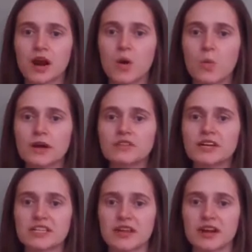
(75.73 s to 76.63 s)
One
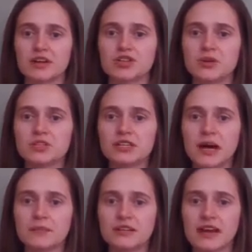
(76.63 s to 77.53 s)
reason that I chose to
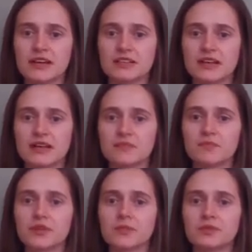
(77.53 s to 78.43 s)
come to K-State
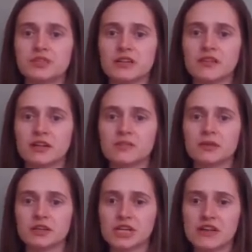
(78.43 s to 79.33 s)
was the
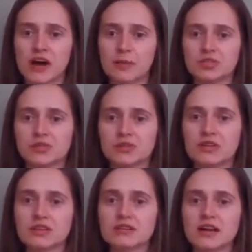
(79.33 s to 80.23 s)
availability of
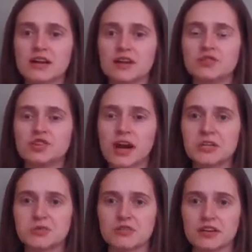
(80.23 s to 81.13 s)
opportunities in
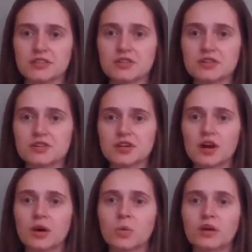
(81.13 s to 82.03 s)
undergraduate research
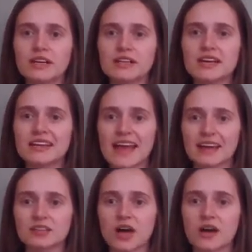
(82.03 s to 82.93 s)
where I could get
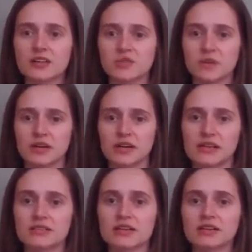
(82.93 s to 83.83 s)
hands-on
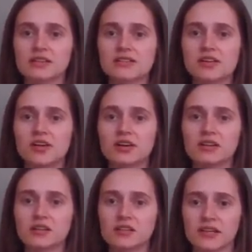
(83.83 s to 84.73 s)
experience in considering a
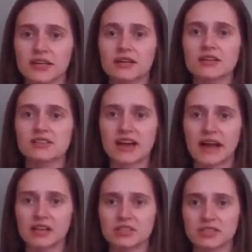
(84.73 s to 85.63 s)
career in
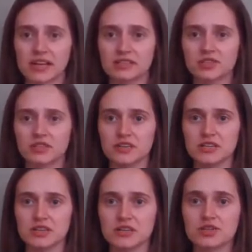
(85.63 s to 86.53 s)
science and cancer
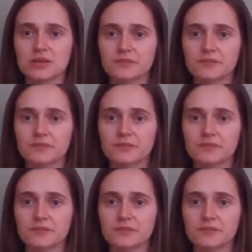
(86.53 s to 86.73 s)
research.